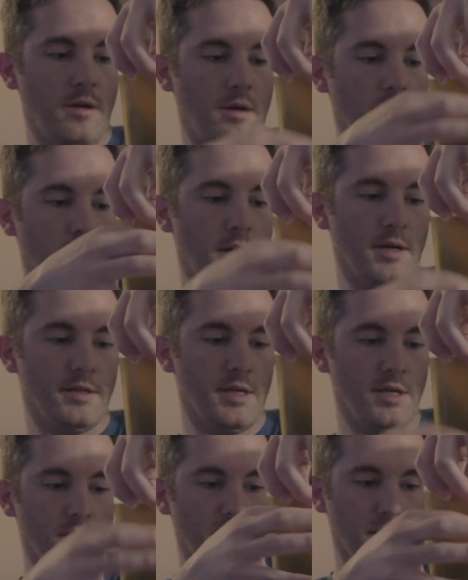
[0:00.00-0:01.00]

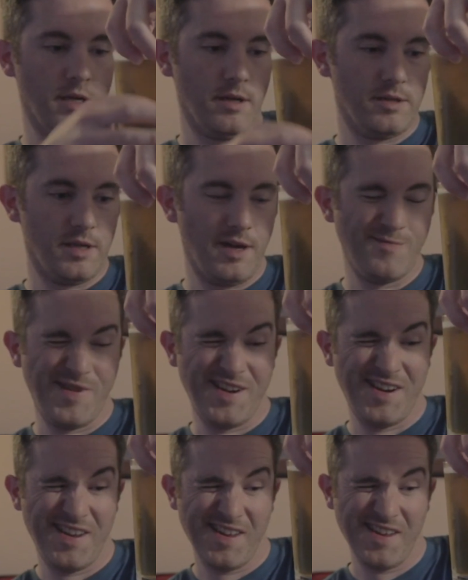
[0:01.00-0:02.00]
condensation on the outside, but
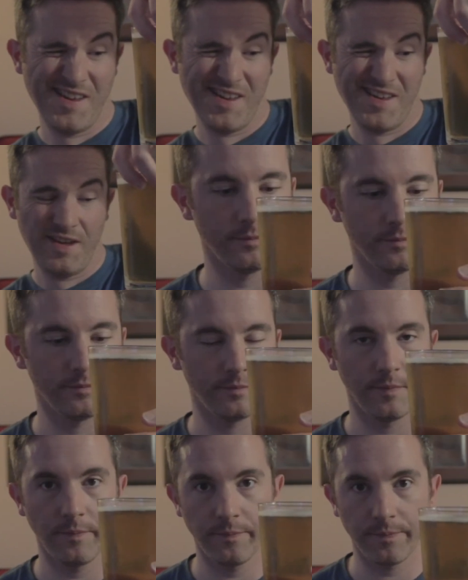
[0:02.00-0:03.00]

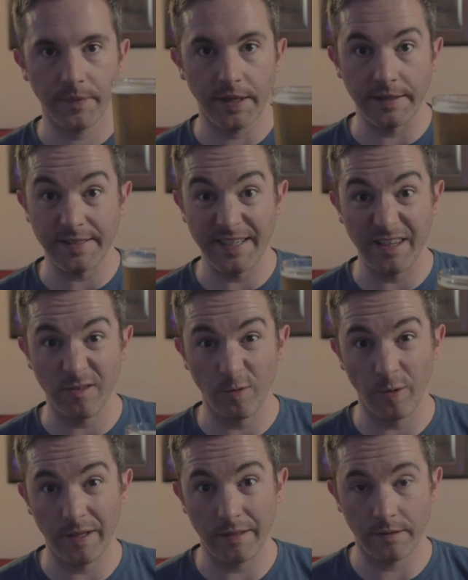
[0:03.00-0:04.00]
you can see
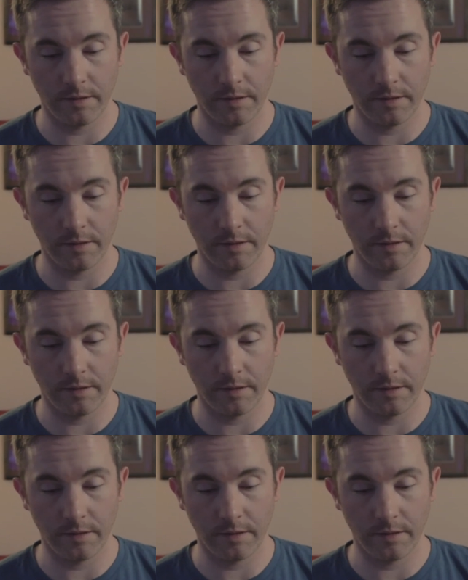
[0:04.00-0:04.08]
through it.